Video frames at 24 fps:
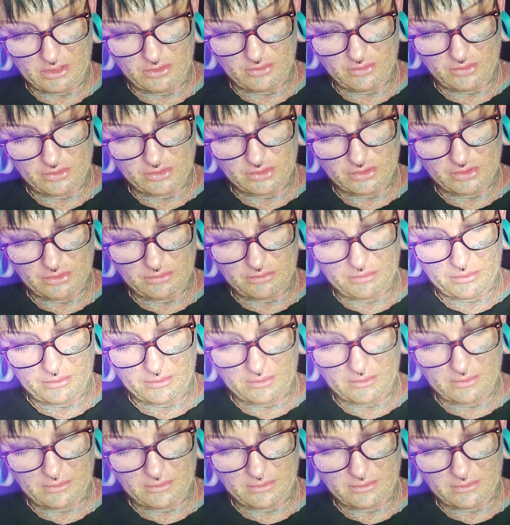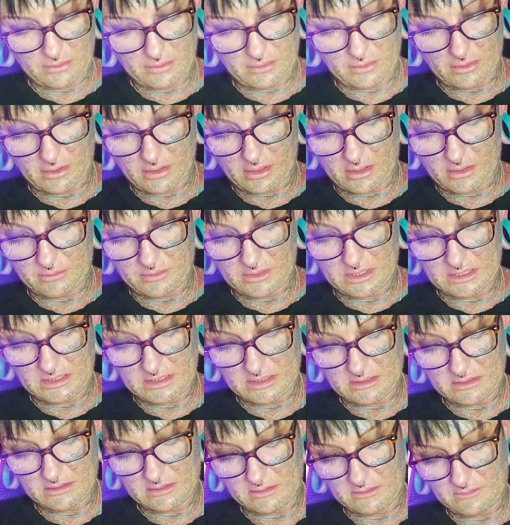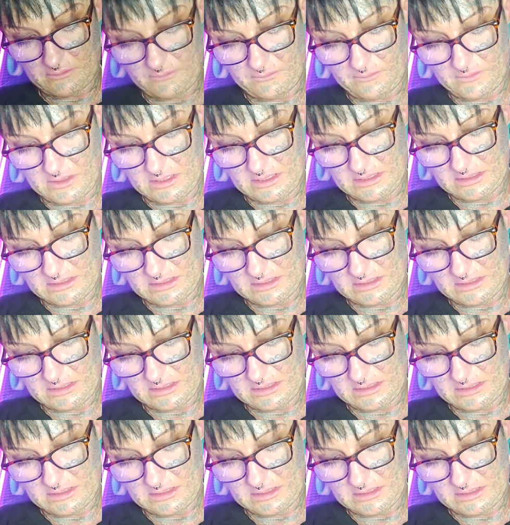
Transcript: YouTube a wee free